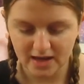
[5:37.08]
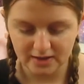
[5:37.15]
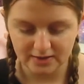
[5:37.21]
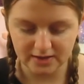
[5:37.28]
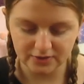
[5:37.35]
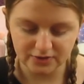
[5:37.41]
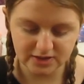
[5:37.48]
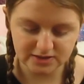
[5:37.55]

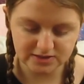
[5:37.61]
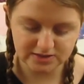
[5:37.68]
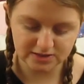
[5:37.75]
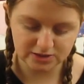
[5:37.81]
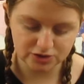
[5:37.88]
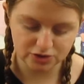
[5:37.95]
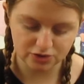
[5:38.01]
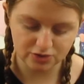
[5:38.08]
Now this
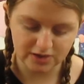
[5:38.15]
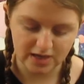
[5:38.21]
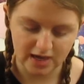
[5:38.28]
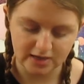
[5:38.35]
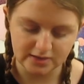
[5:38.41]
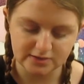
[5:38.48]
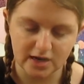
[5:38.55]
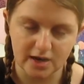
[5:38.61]

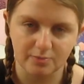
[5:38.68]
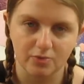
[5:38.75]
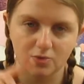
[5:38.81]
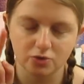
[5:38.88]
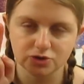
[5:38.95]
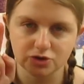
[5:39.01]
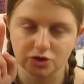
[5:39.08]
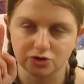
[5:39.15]
suitcase I
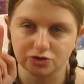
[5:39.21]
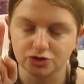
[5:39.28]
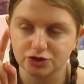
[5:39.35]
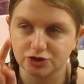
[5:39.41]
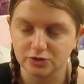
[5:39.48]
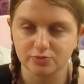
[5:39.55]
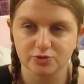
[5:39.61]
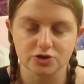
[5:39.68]
bought on
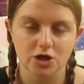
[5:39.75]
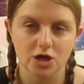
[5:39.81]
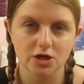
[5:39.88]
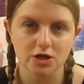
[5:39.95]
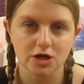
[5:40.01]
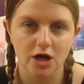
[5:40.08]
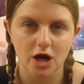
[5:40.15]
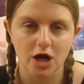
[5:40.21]
Superdrug
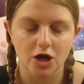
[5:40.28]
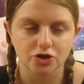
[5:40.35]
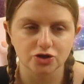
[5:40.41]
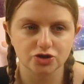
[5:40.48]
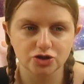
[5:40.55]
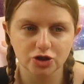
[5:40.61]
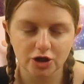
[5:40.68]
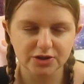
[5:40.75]

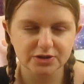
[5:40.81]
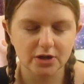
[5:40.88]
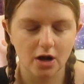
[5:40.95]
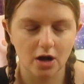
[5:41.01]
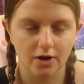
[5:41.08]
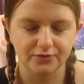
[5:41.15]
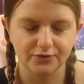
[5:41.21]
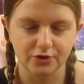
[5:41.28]
just
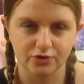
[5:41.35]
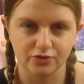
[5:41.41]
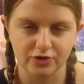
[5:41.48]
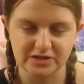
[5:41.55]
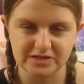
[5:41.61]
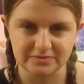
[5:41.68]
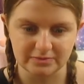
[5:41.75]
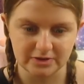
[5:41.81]
after
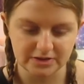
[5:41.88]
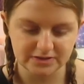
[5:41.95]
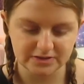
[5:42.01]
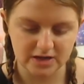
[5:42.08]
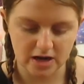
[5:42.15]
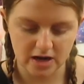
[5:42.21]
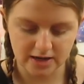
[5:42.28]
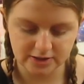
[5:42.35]
Christmas.
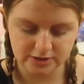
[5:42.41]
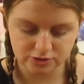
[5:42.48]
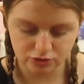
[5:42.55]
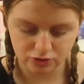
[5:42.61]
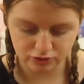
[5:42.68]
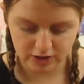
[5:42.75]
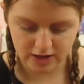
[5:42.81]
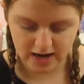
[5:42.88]
I
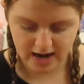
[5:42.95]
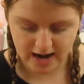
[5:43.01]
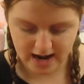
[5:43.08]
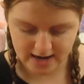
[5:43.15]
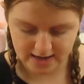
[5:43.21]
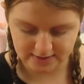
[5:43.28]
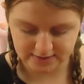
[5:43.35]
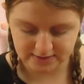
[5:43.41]
saw it
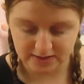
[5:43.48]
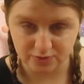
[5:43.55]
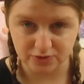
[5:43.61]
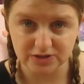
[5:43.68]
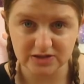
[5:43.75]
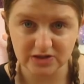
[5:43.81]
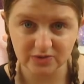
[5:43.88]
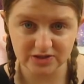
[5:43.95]
and it was
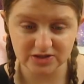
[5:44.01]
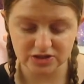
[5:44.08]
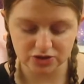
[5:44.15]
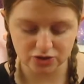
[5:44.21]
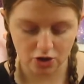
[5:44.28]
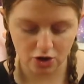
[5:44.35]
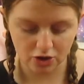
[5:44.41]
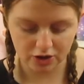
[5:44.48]
still in
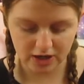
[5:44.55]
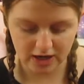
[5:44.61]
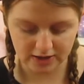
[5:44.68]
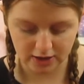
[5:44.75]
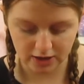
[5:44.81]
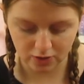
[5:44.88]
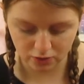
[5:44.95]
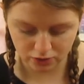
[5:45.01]
stock, and
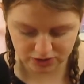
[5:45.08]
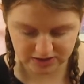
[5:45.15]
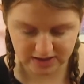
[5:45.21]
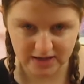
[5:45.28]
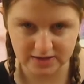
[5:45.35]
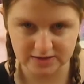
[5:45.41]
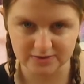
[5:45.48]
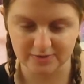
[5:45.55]
I ordered
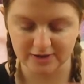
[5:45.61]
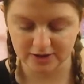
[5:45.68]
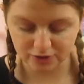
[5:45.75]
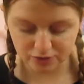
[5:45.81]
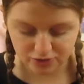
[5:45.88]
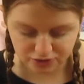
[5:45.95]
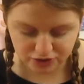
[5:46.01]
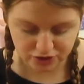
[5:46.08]
it into my
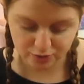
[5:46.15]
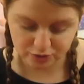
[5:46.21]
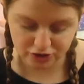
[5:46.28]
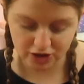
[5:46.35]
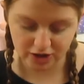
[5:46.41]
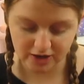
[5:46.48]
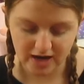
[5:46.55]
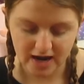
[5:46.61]
local
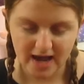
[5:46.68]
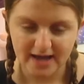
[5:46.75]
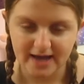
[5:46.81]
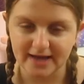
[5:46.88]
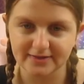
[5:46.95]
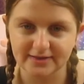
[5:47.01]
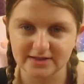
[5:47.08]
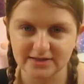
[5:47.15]
Superdrug,
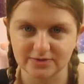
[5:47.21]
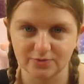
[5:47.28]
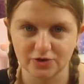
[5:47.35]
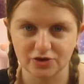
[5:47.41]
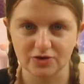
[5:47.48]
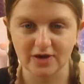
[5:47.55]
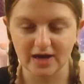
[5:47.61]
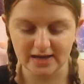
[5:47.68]
and this is what
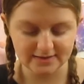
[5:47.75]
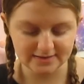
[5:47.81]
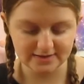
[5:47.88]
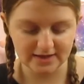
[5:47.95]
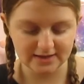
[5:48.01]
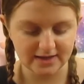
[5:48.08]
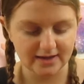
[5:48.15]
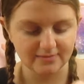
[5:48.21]
you get
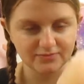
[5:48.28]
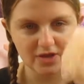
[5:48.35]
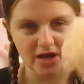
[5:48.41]
inside it.